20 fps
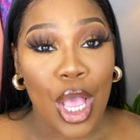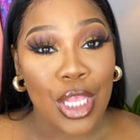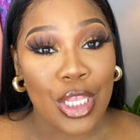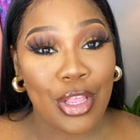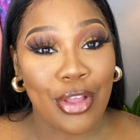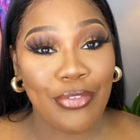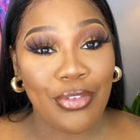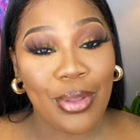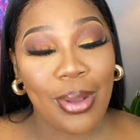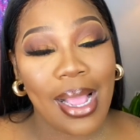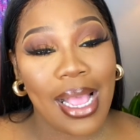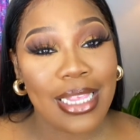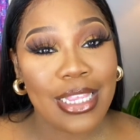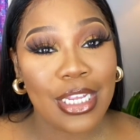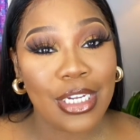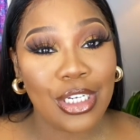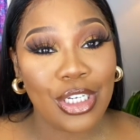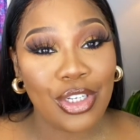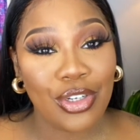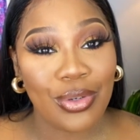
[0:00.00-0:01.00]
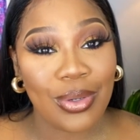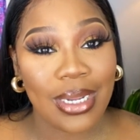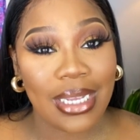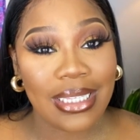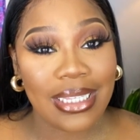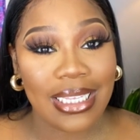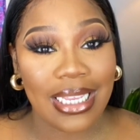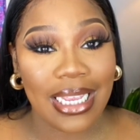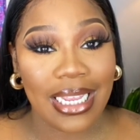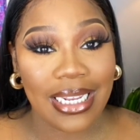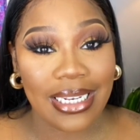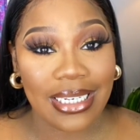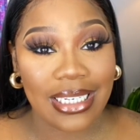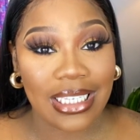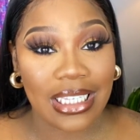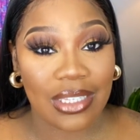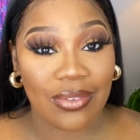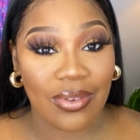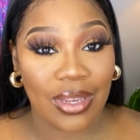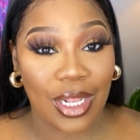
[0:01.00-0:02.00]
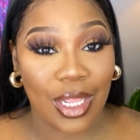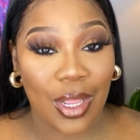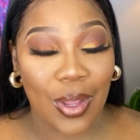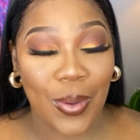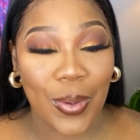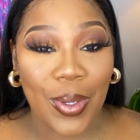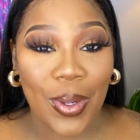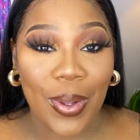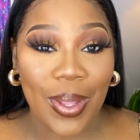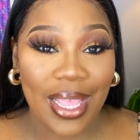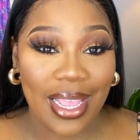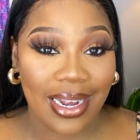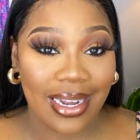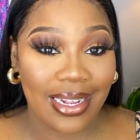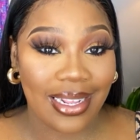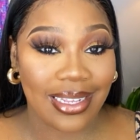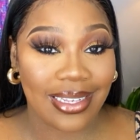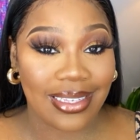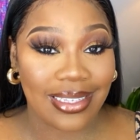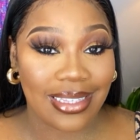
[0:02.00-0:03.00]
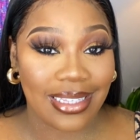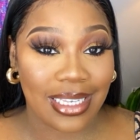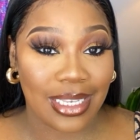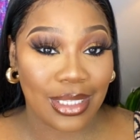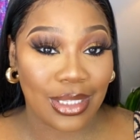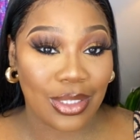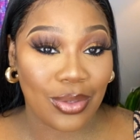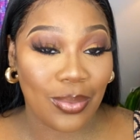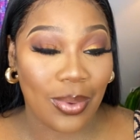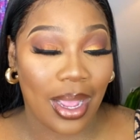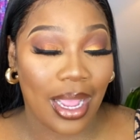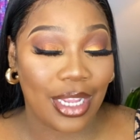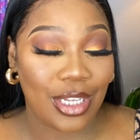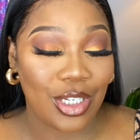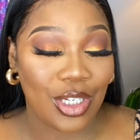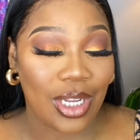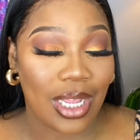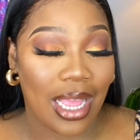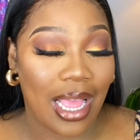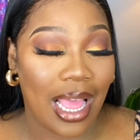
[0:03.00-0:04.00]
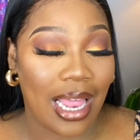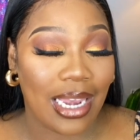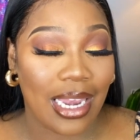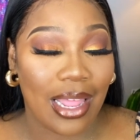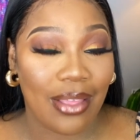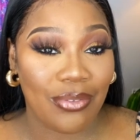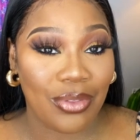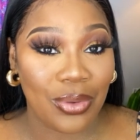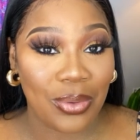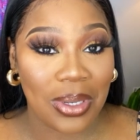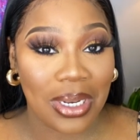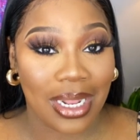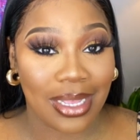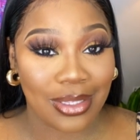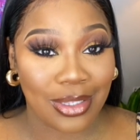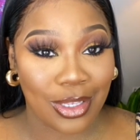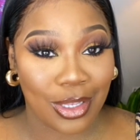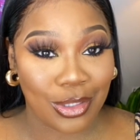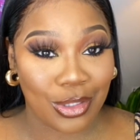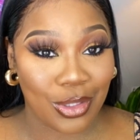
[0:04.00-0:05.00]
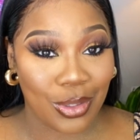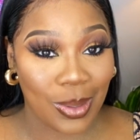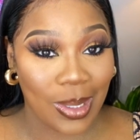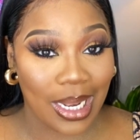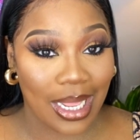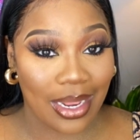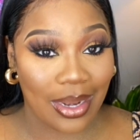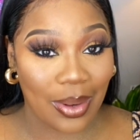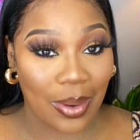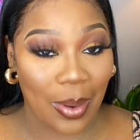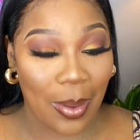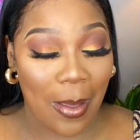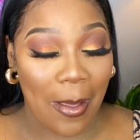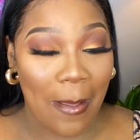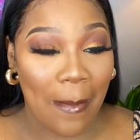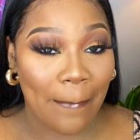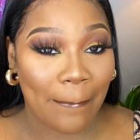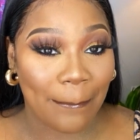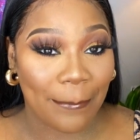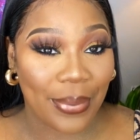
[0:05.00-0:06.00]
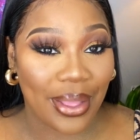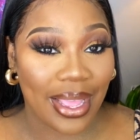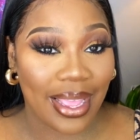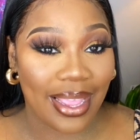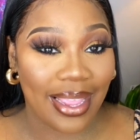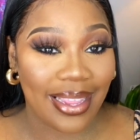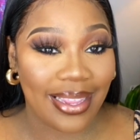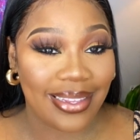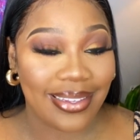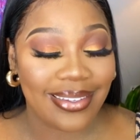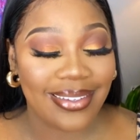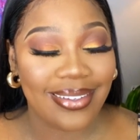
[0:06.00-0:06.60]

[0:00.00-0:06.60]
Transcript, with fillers: So if you guys are interested in this video, go ahead and continue to watch. I love you, and I'll talk to you later. Bye.